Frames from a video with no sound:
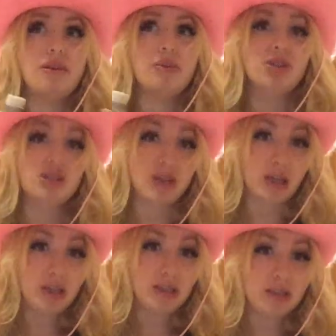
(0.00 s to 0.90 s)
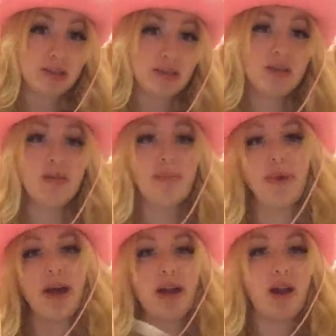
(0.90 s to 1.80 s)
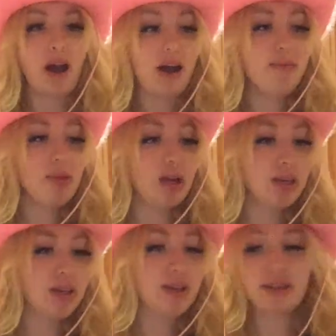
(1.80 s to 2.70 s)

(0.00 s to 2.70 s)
which sucks. But I'm lucky that